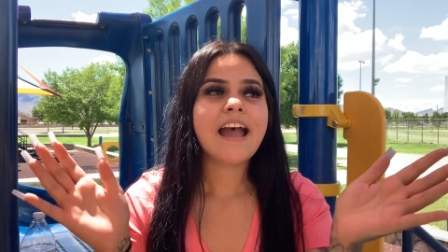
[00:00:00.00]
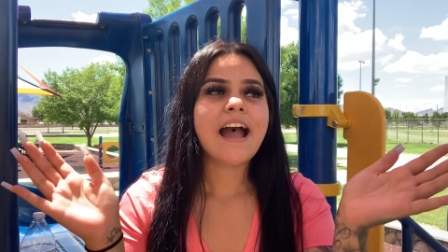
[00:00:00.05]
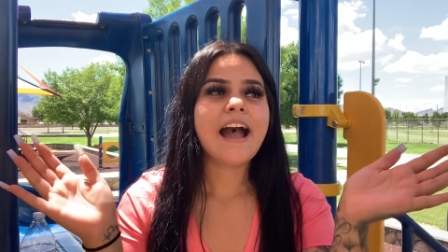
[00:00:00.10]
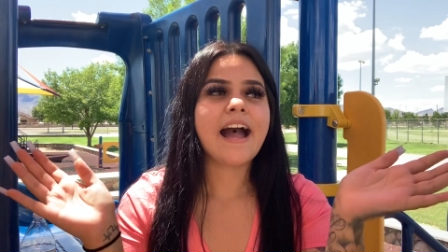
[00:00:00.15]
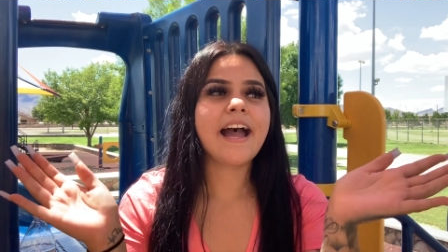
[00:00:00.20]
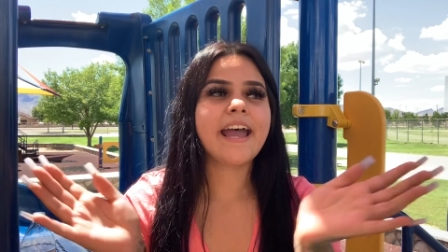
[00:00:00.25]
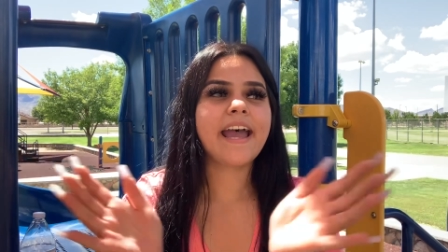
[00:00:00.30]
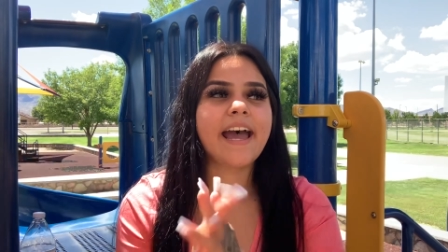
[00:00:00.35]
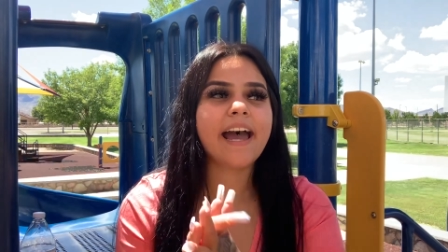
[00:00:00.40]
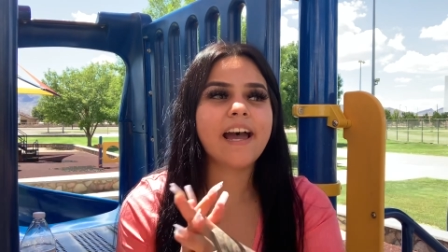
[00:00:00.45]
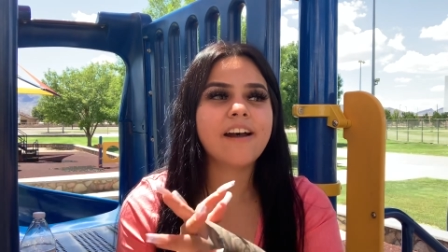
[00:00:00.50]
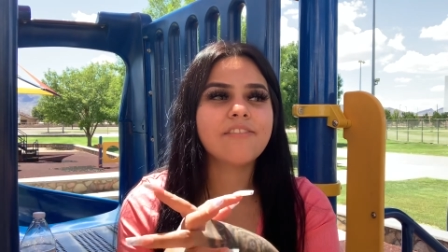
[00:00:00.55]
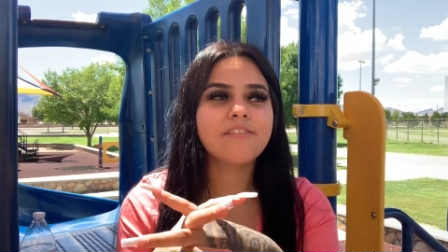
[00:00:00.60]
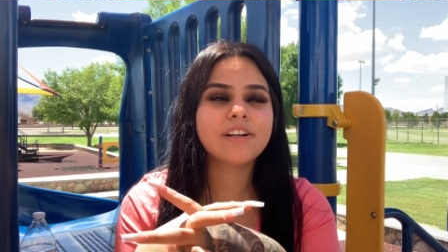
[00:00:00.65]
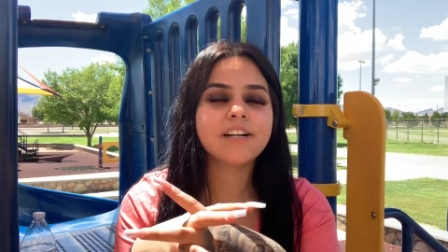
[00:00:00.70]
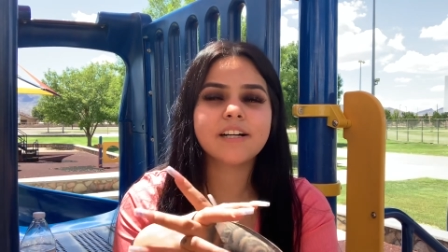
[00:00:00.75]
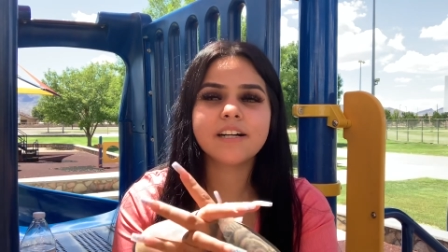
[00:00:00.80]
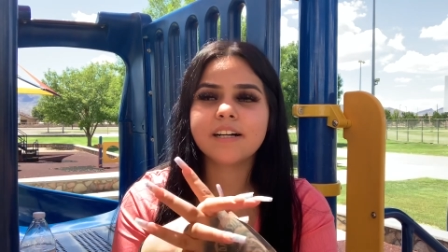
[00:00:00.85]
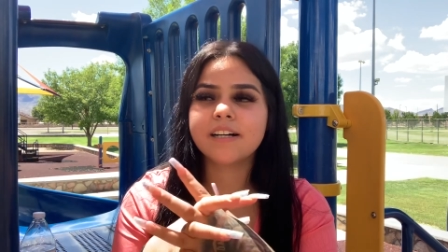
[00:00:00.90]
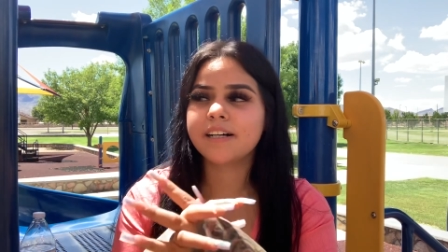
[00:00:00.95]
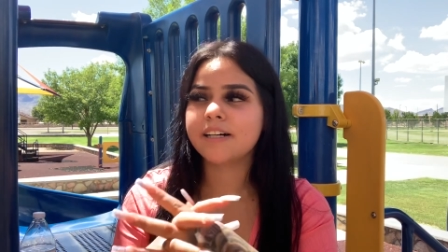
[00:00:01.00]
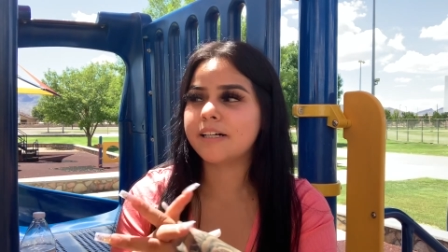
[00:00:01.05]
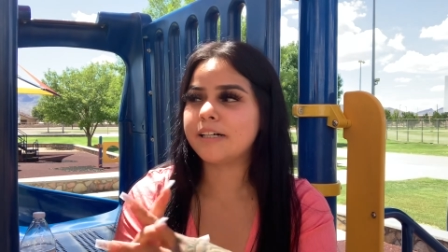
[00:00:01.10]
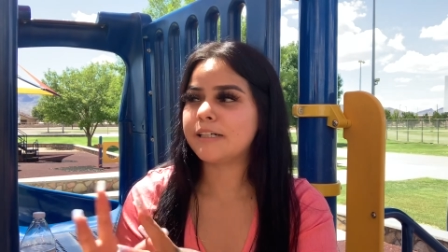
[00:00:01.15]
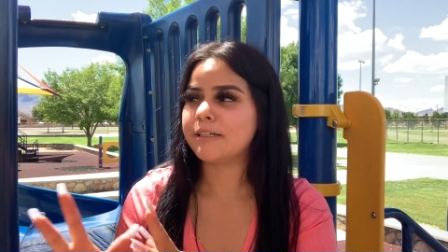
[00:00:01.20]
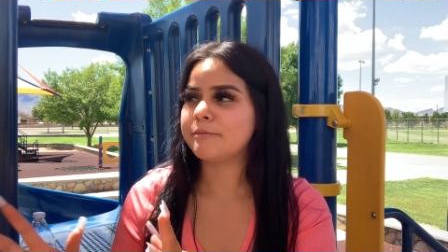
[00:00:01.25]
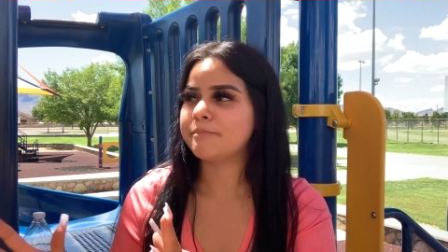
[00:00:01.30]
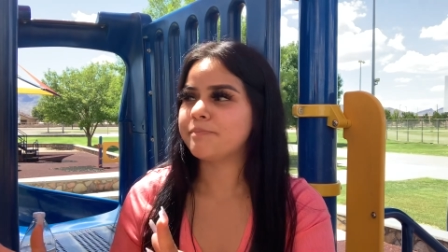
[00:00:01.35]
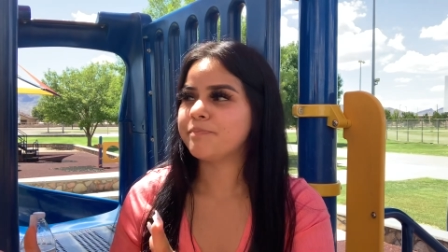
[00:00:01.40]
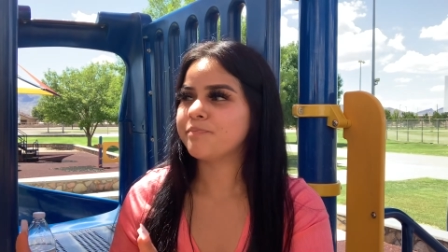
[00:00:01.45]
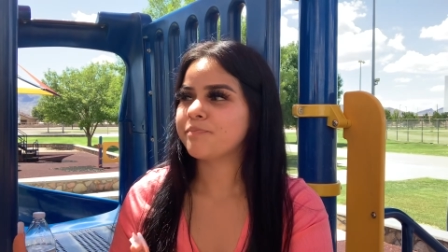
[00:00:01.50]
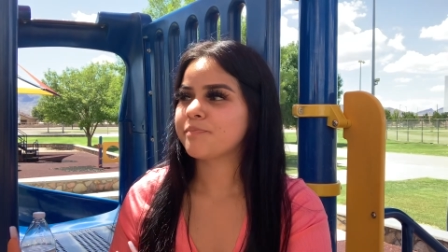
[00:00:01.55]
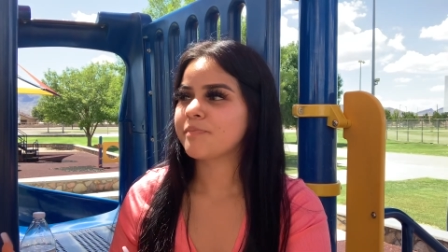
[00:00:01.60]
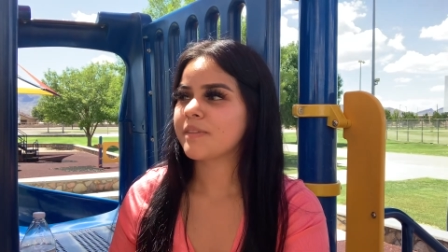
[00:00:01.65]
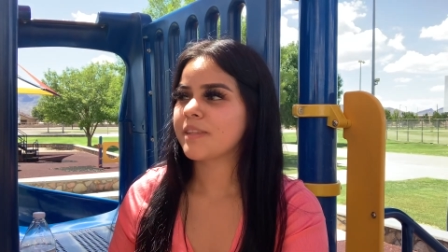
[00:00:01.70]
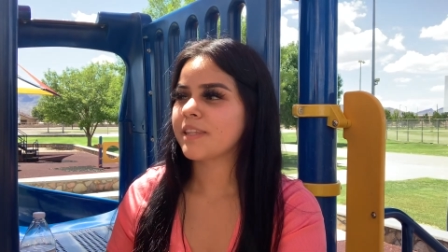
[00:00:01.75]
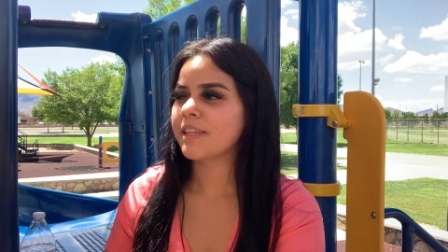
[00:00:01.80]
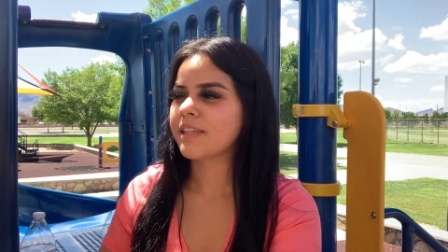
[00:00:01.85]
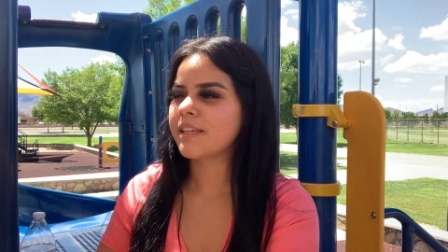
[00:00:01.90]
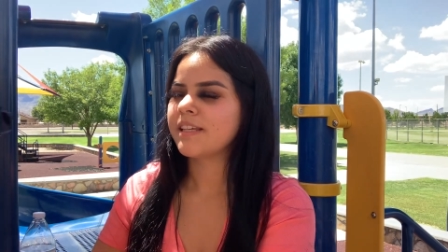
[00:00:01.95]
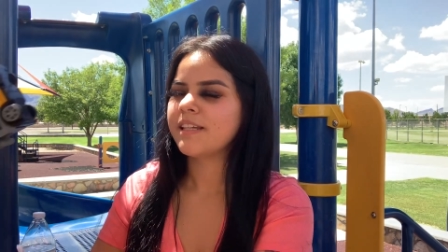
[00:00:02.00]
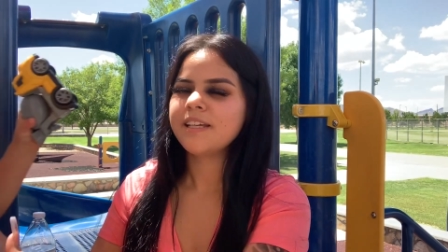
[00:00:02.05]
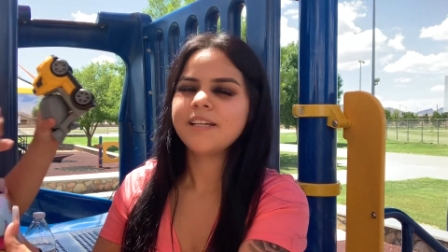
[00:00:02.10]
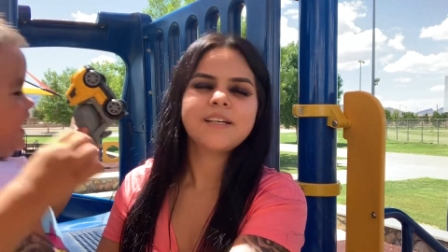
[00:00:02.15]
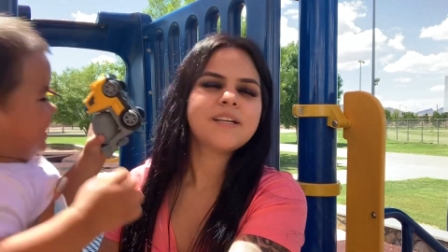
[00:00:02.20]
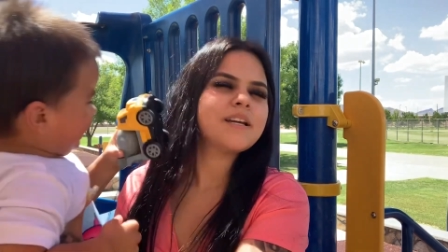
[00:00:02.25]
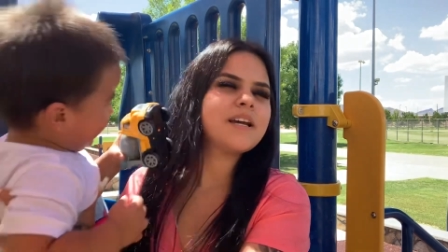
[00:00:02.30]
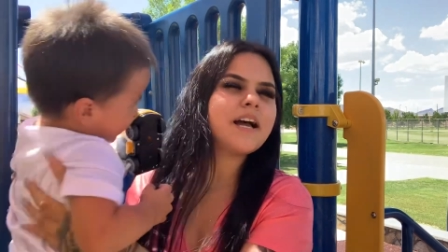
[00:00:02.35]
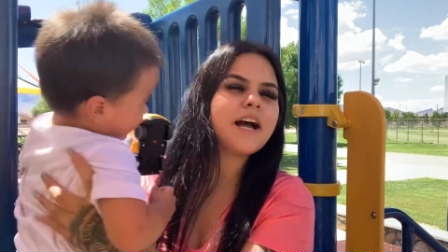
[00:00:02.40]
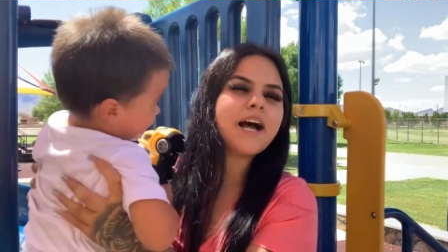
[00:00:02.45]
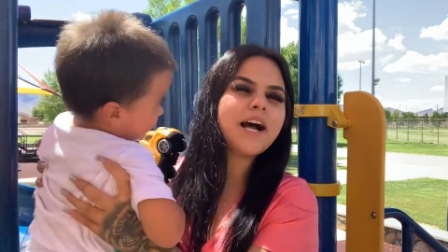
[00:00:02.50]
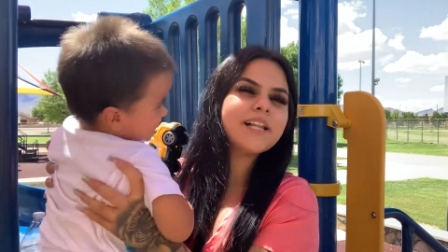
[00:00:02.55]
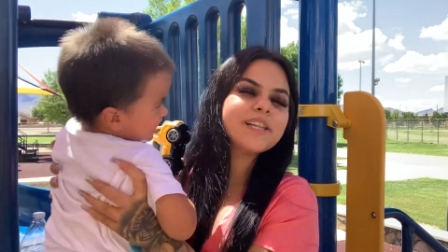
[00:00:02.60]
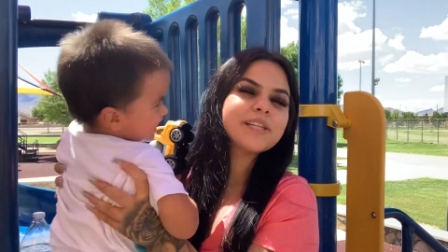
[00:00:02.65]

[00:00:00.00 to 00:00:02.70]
I have um, a